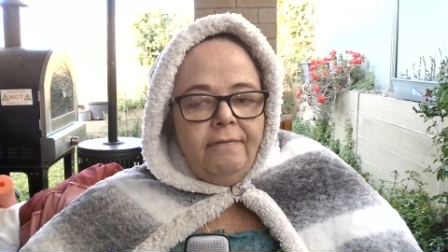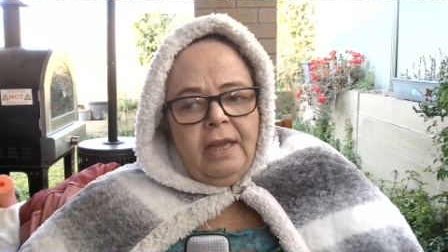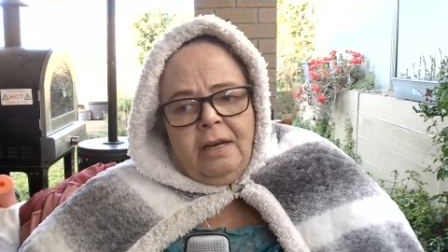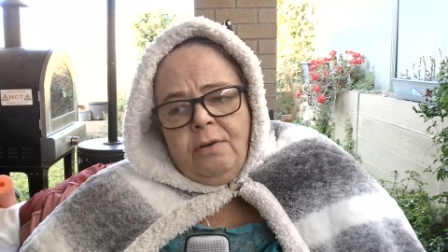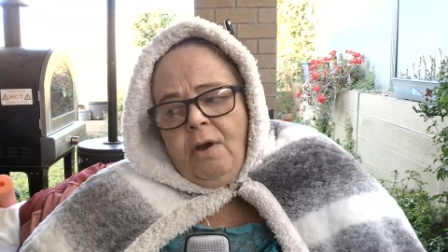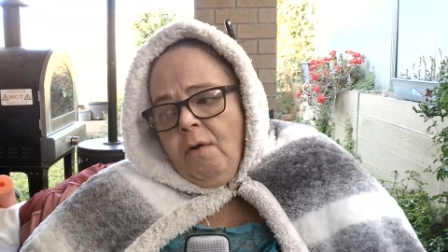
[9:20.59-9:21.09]

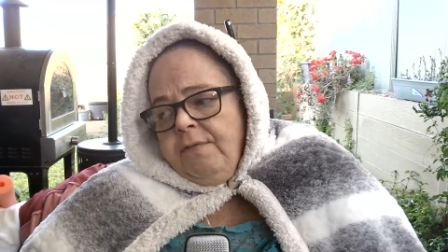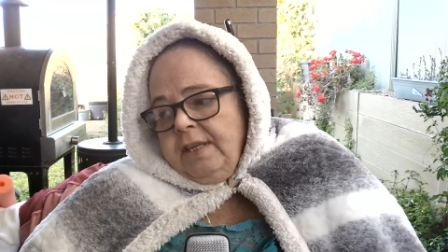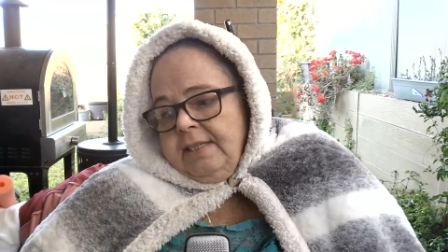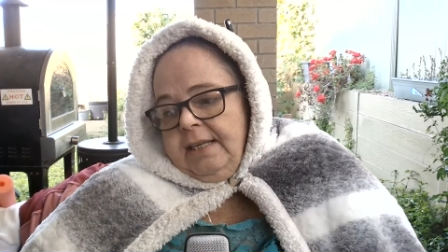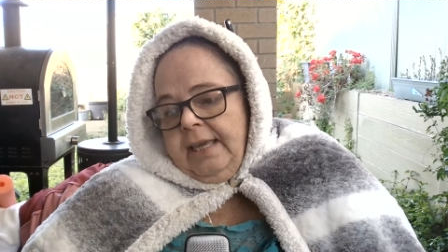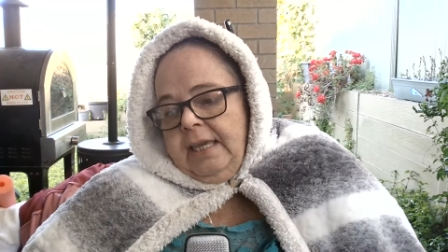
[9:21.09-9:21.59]
And
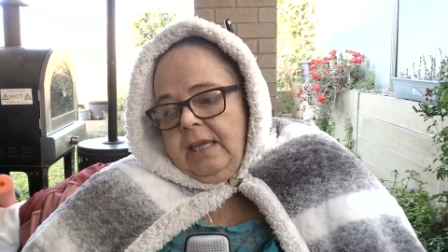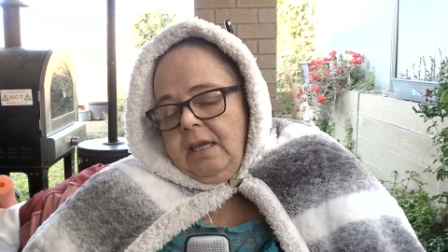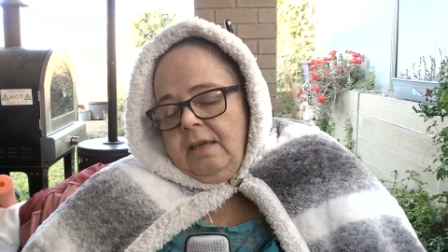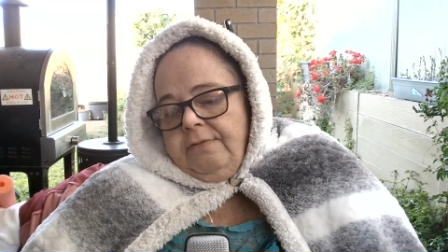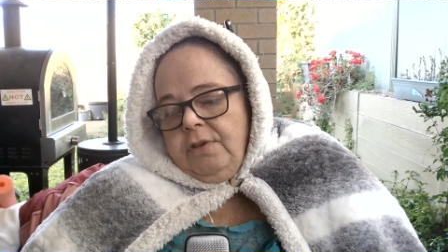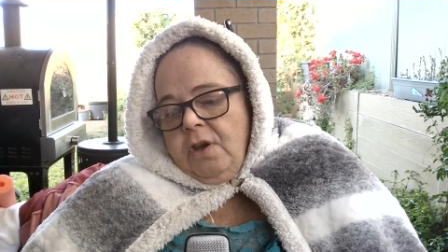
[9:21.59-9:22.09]
obviously,
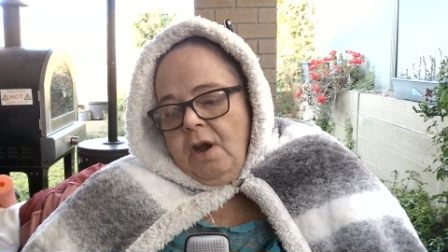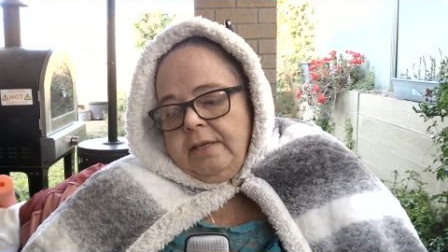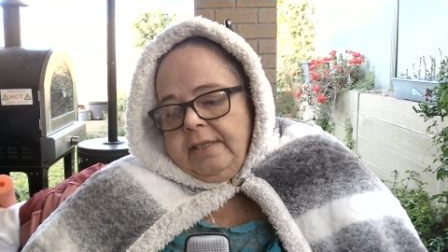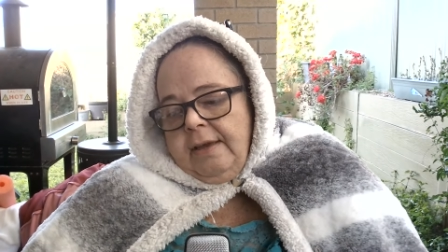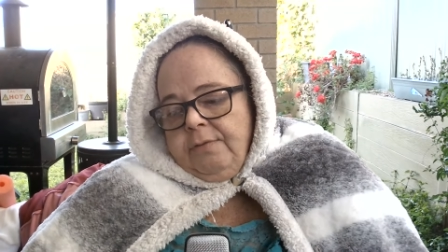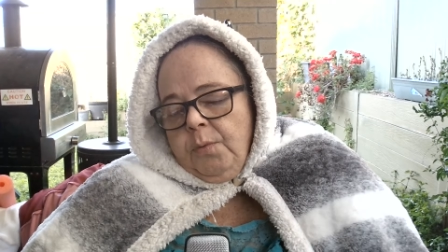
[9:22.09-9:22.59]
if you
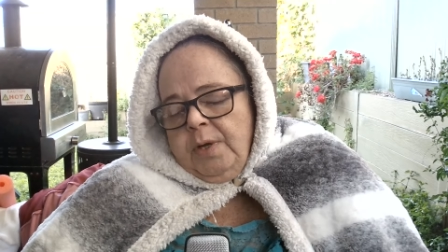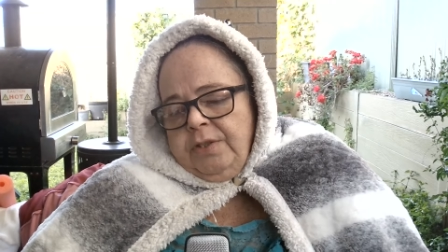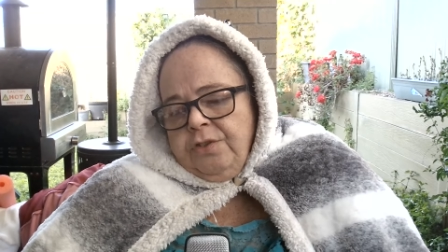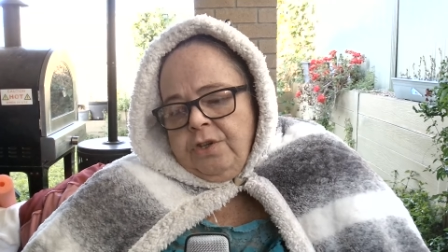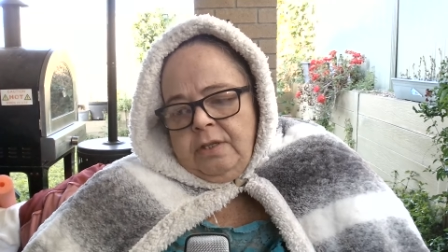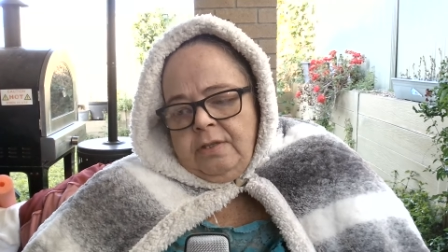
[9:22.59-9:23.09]
guys have
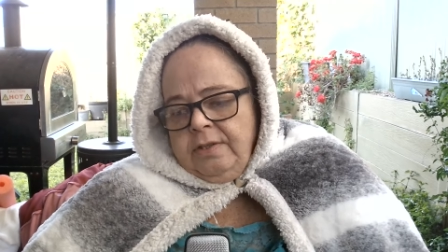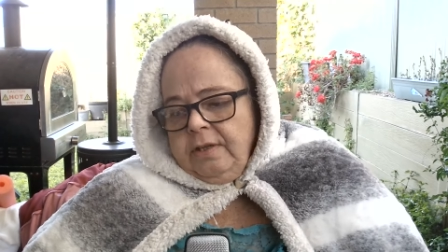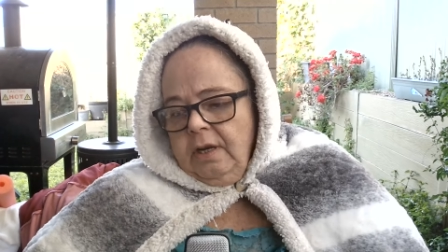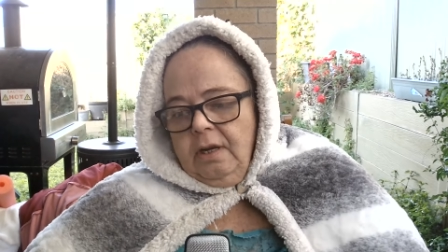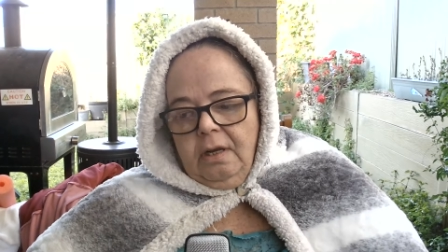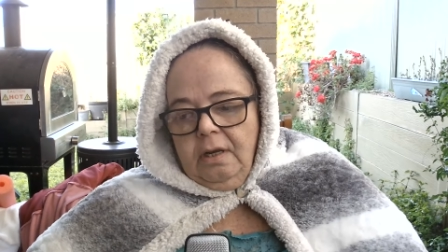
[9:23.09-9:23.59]
questions,
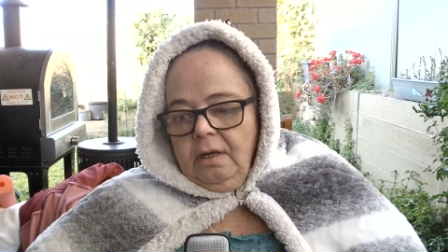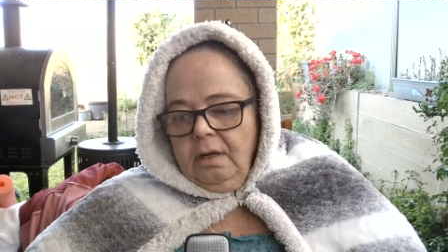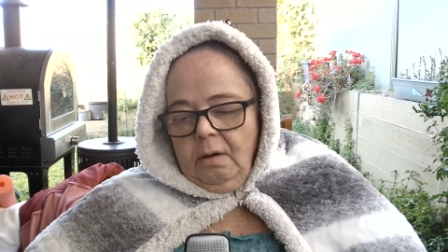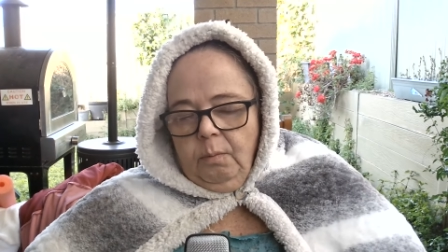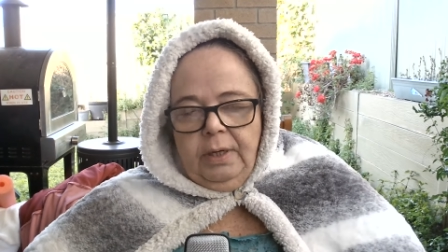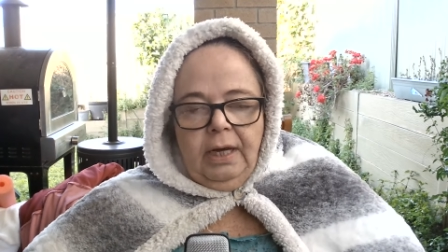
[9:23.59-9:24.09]

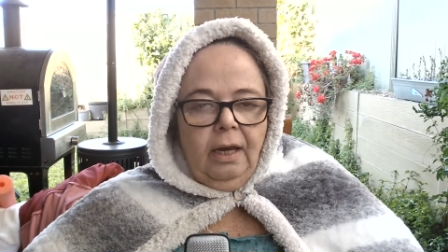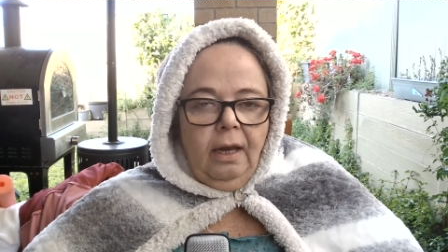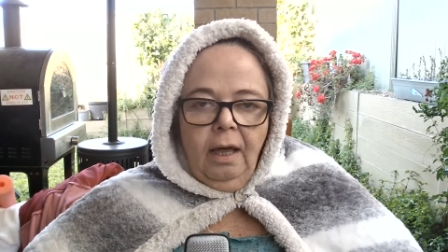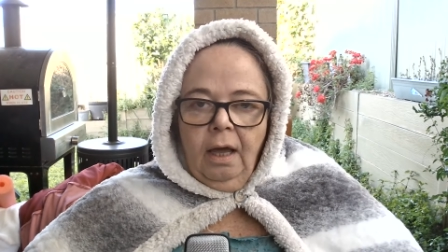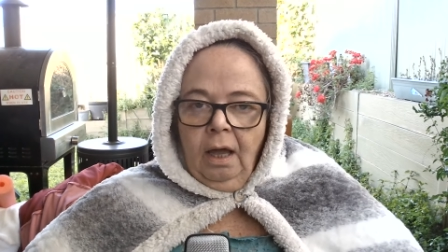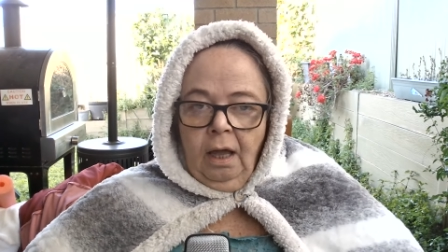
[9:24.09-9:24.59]
we'd
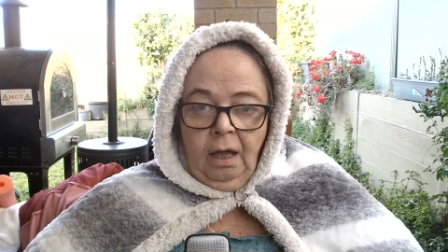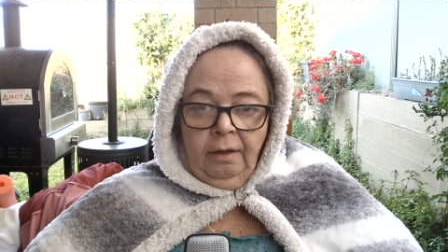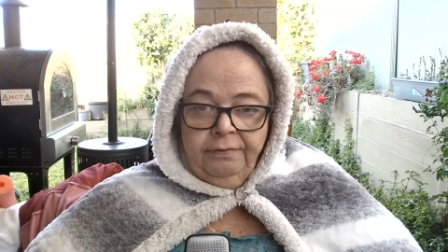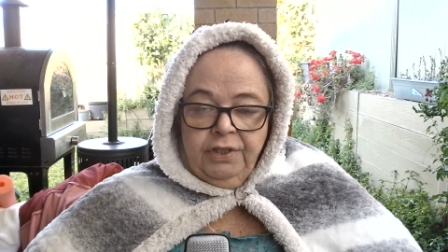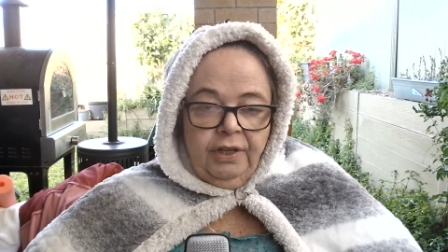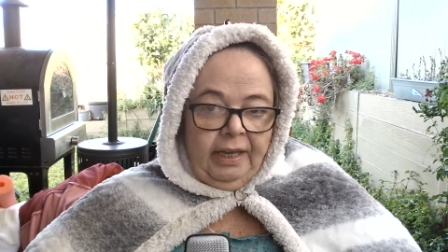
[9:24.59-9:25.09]

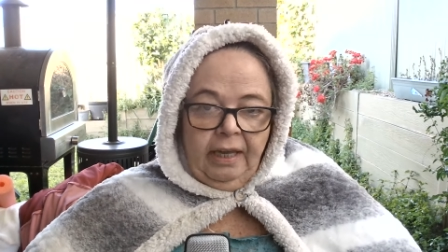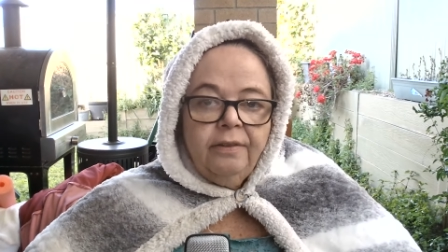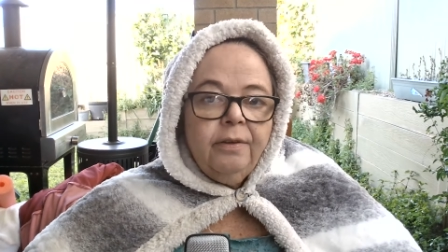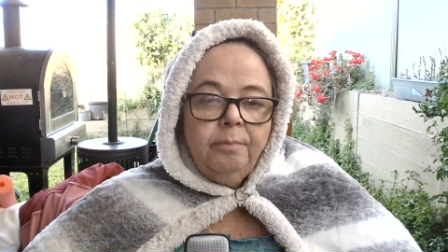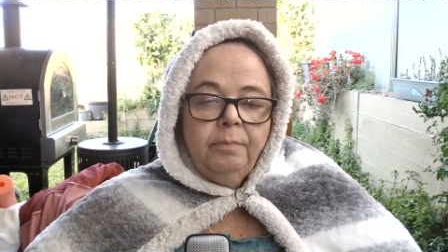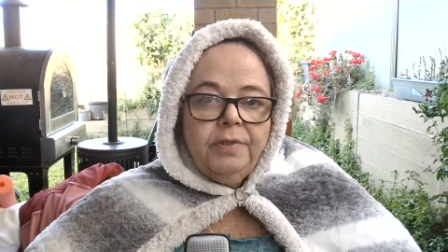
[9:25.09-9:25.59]
love to hear
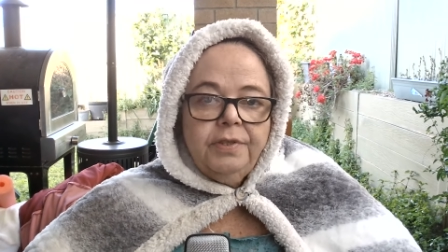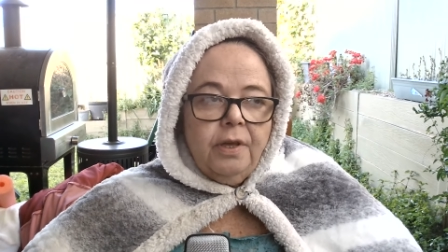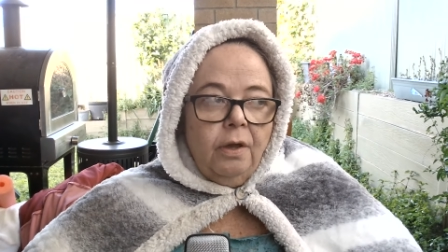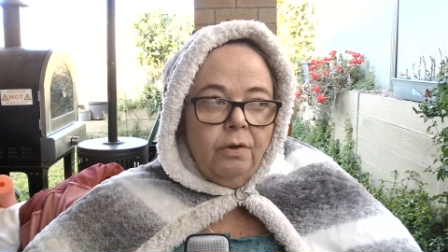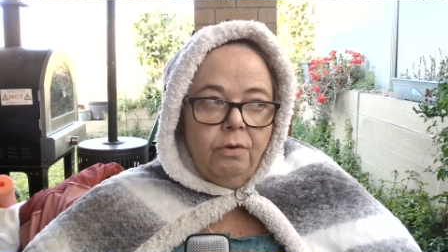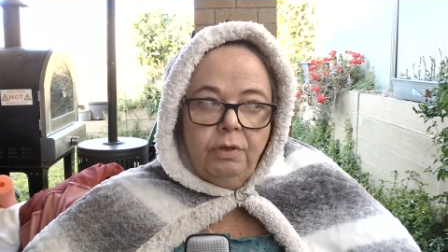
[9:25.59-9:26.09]
them.
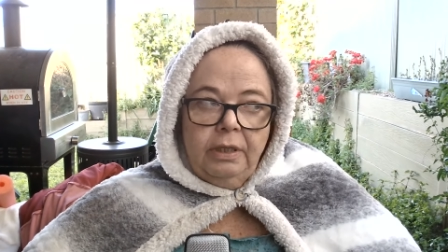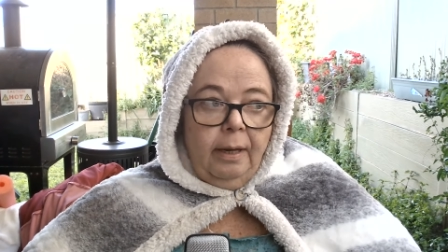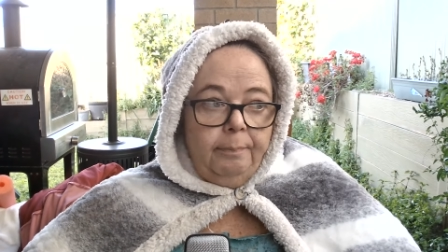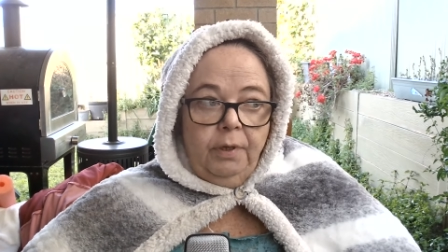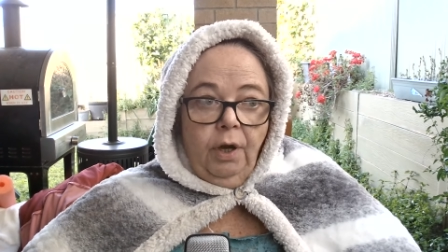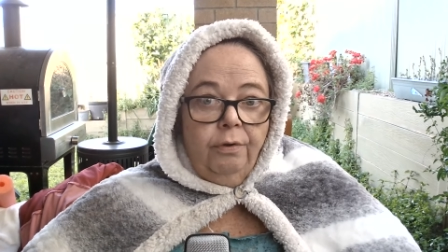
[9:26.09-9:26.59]
So
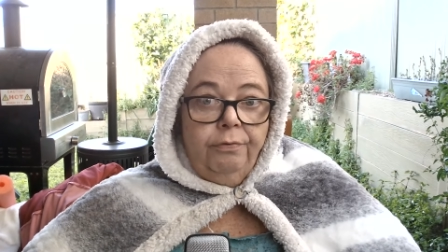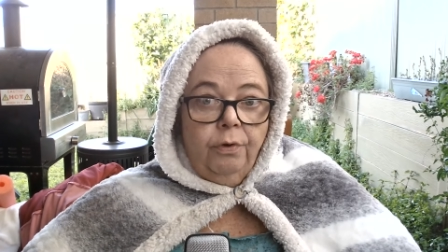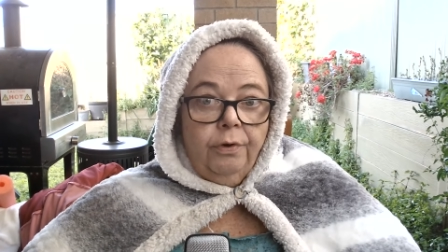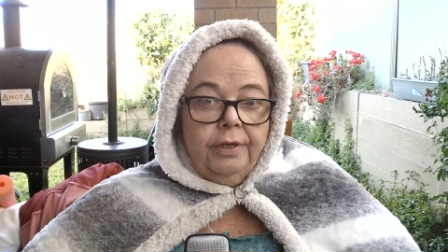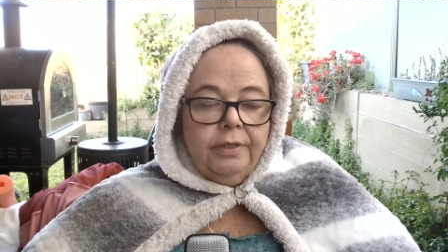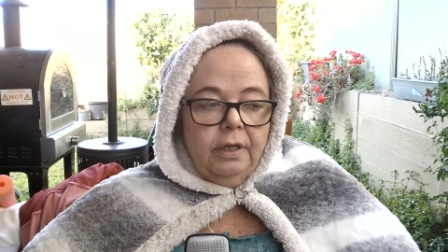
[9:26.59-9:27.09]
yeah, go
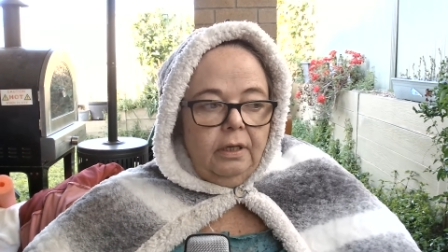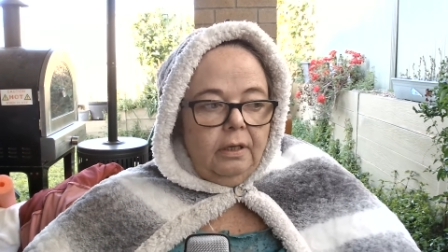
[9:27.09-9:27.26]
for it.